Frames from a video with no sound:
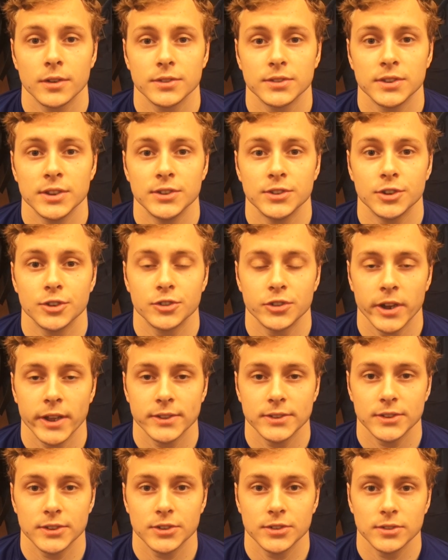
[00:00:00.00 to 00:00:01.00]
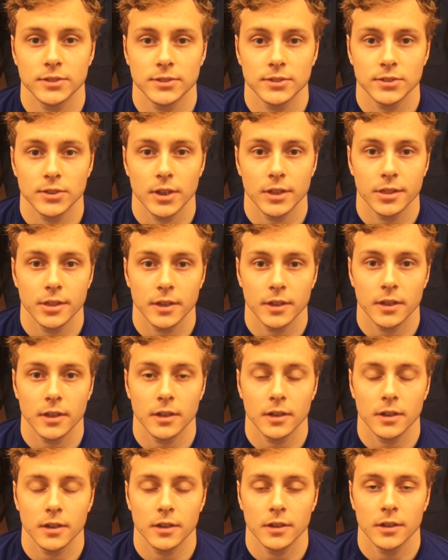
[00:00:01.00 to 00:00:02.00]
it's an easier transition. So I think
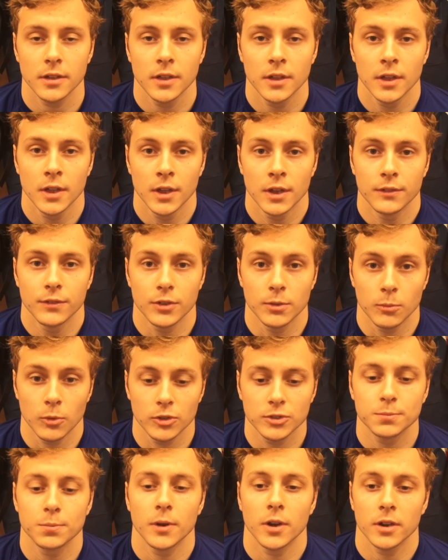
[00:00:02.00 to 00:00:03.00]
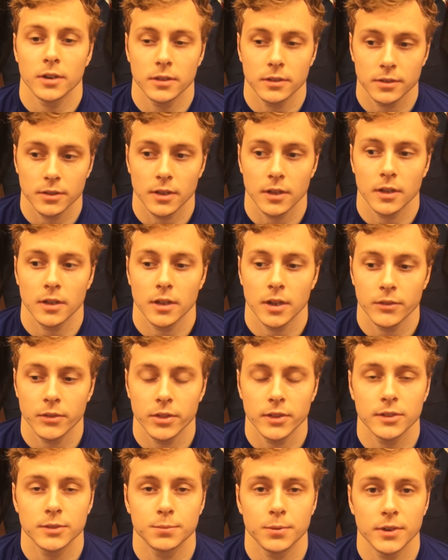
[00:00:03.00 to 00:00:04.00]
uh, for the most part uh,
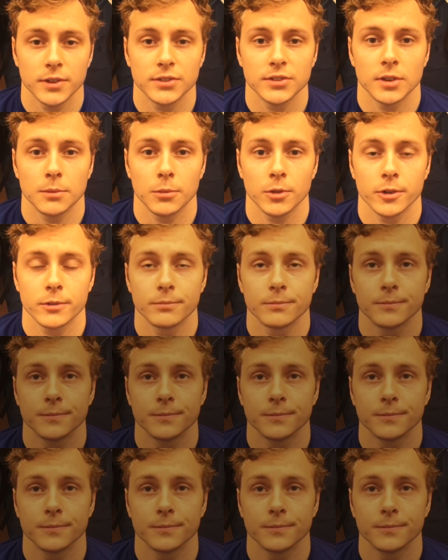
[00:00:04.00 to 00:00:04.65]
everything's pretty similar.